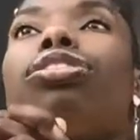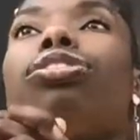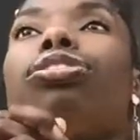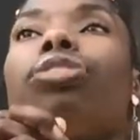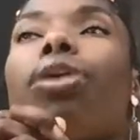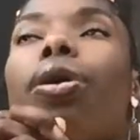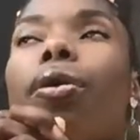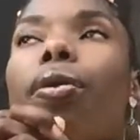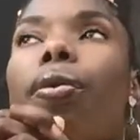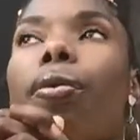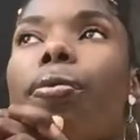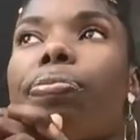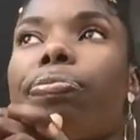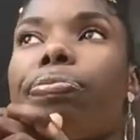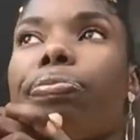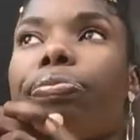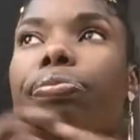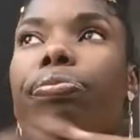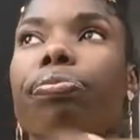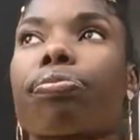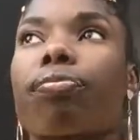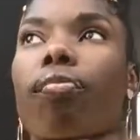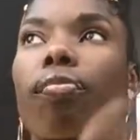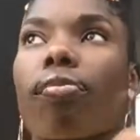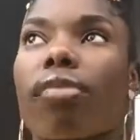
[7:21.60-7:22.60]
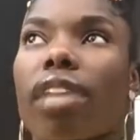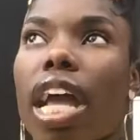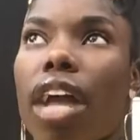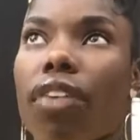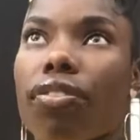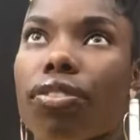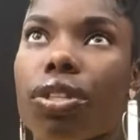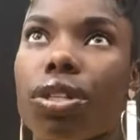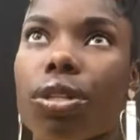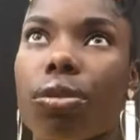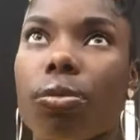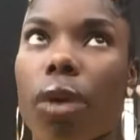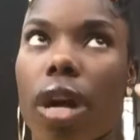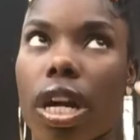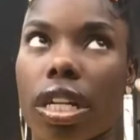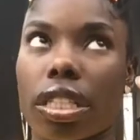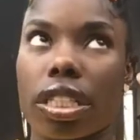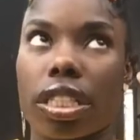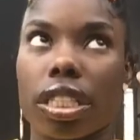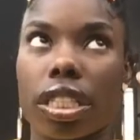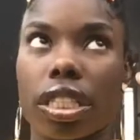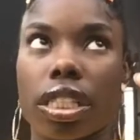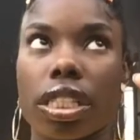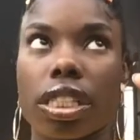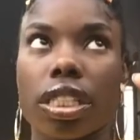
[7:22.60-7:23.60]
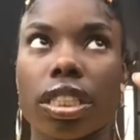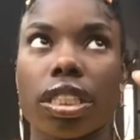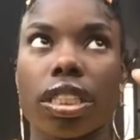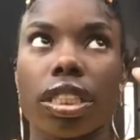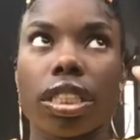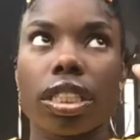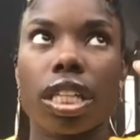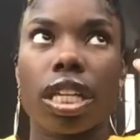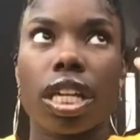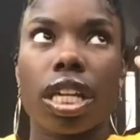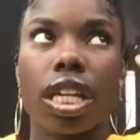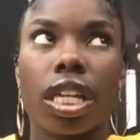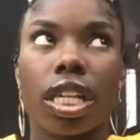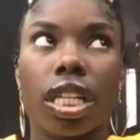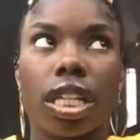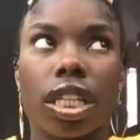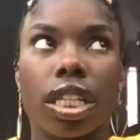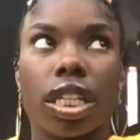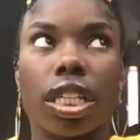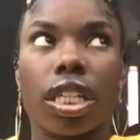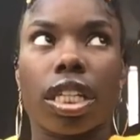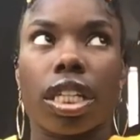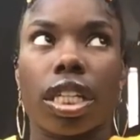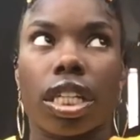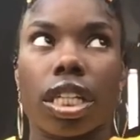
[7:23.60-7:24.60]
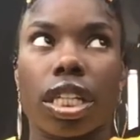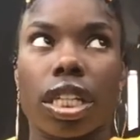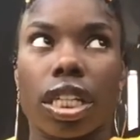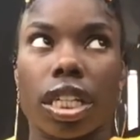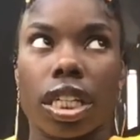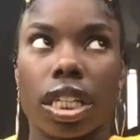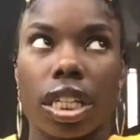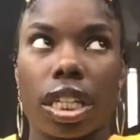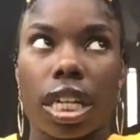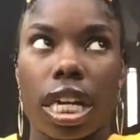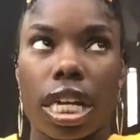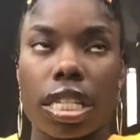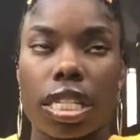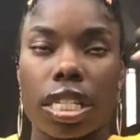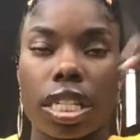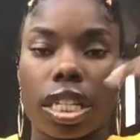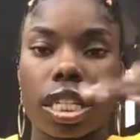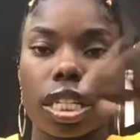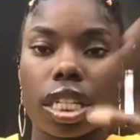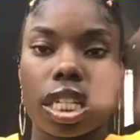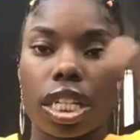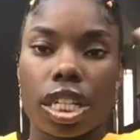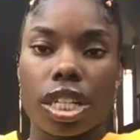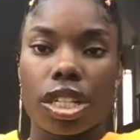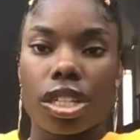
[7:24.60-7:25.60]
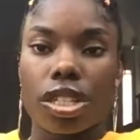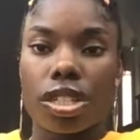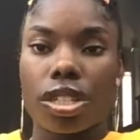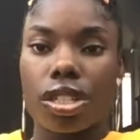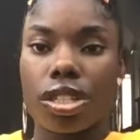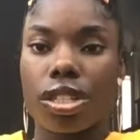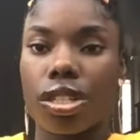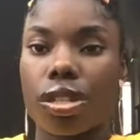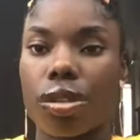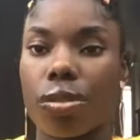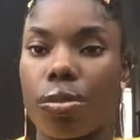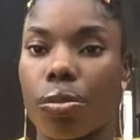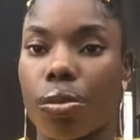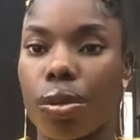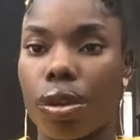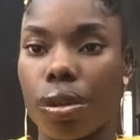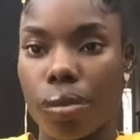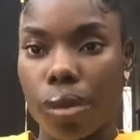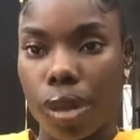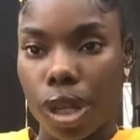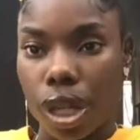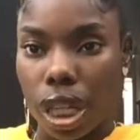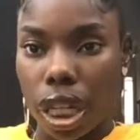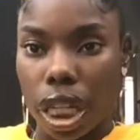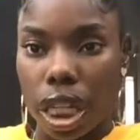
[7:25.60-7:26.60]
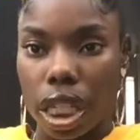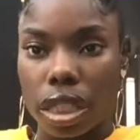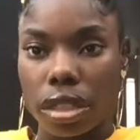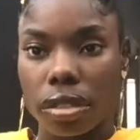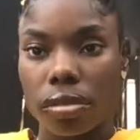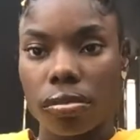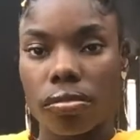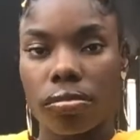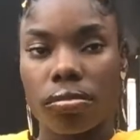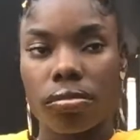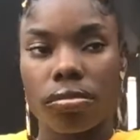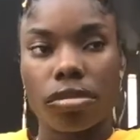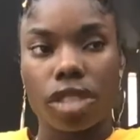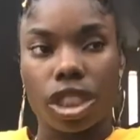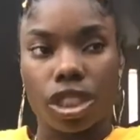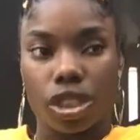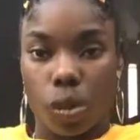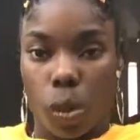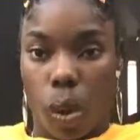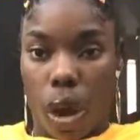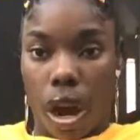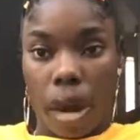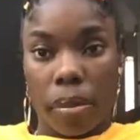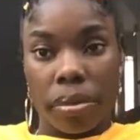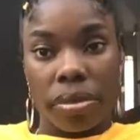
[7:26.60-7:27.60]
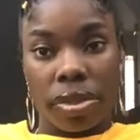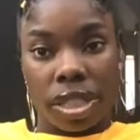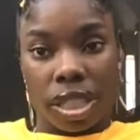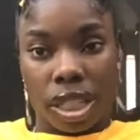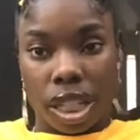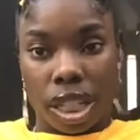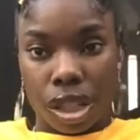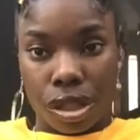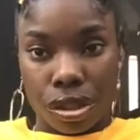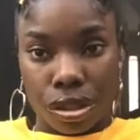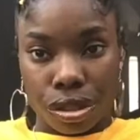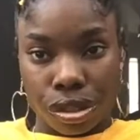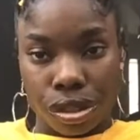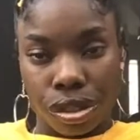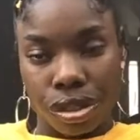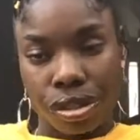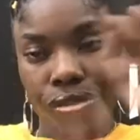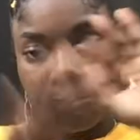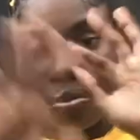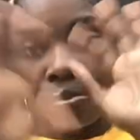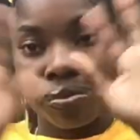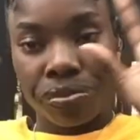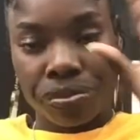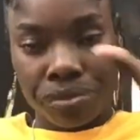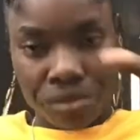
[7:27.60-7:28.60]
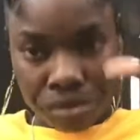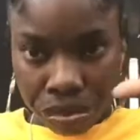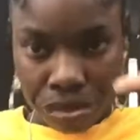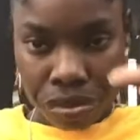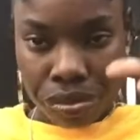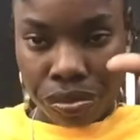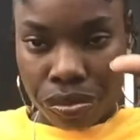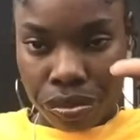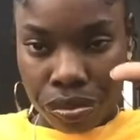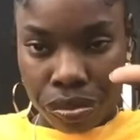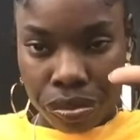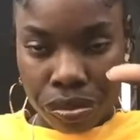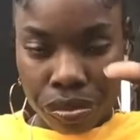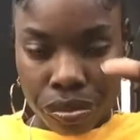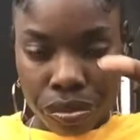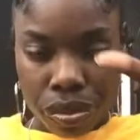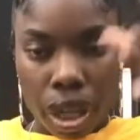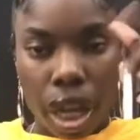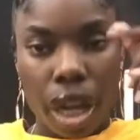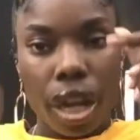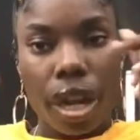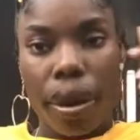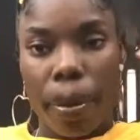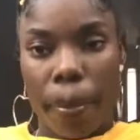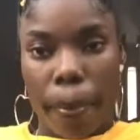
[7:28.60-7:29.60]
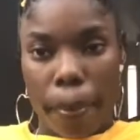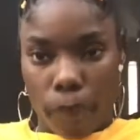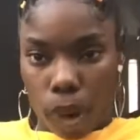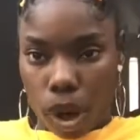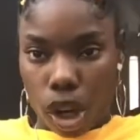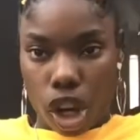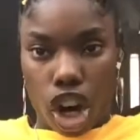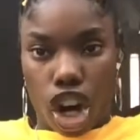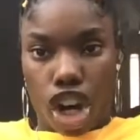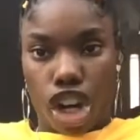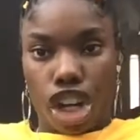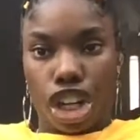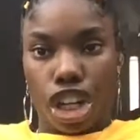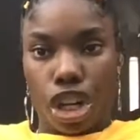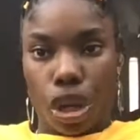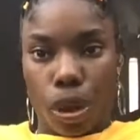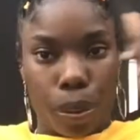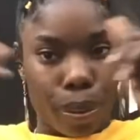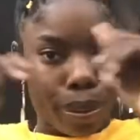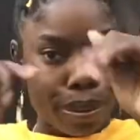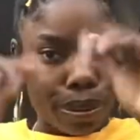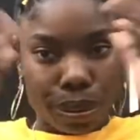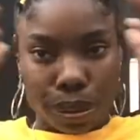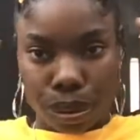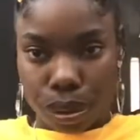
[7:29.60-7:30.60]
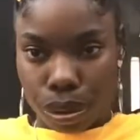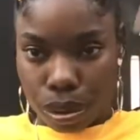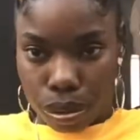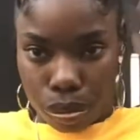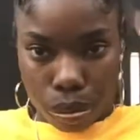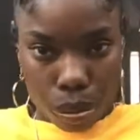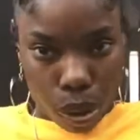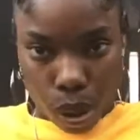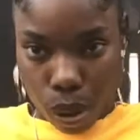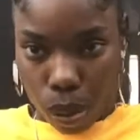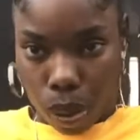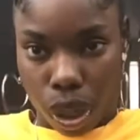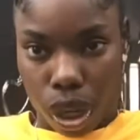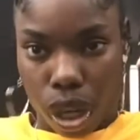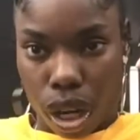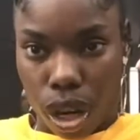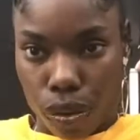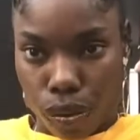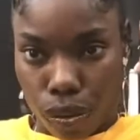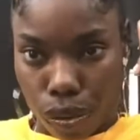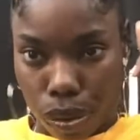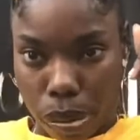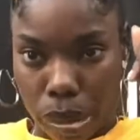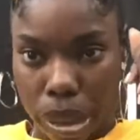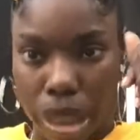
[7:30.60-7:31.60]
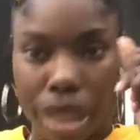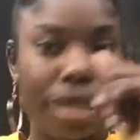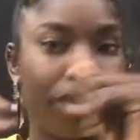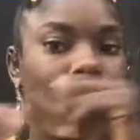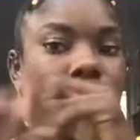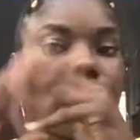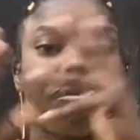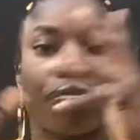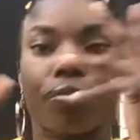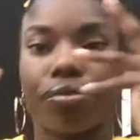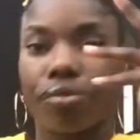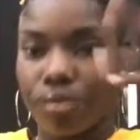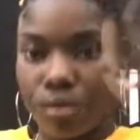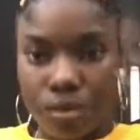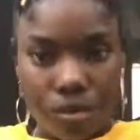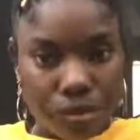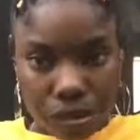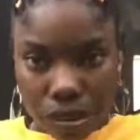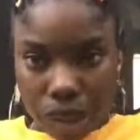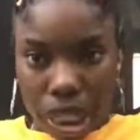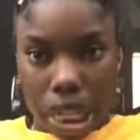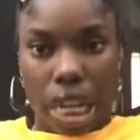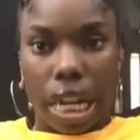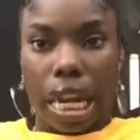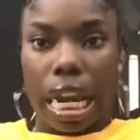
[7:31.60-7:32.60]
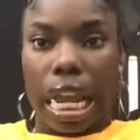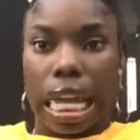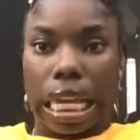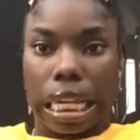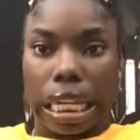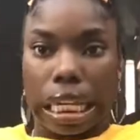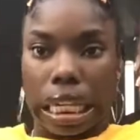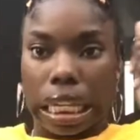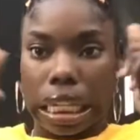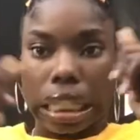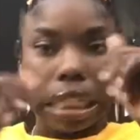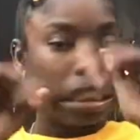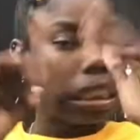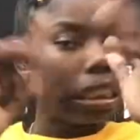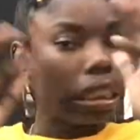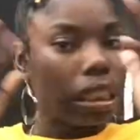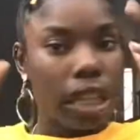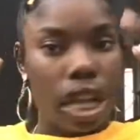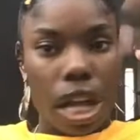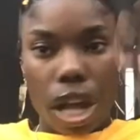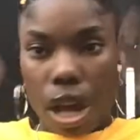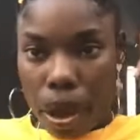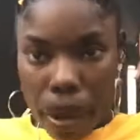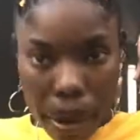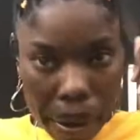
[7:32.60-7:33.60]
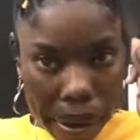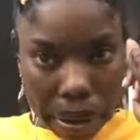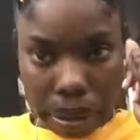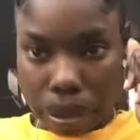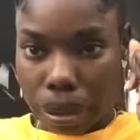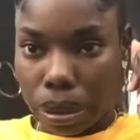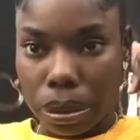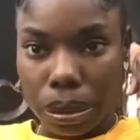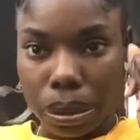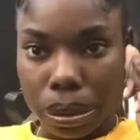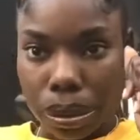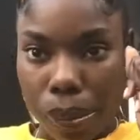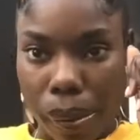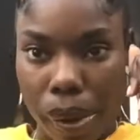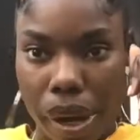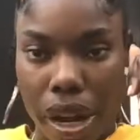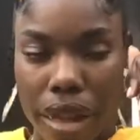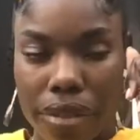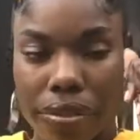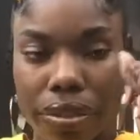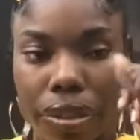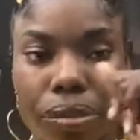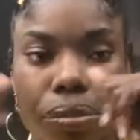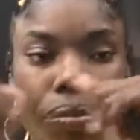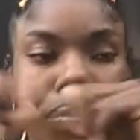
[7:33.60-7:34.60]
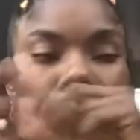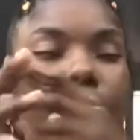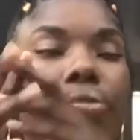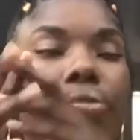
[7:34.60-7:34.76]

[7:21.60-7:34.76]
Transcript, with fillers: So after you walked in, the escalators weren't working. You have to walk upstairs. More cardio, more workout for me. Didn't like it. Whatever.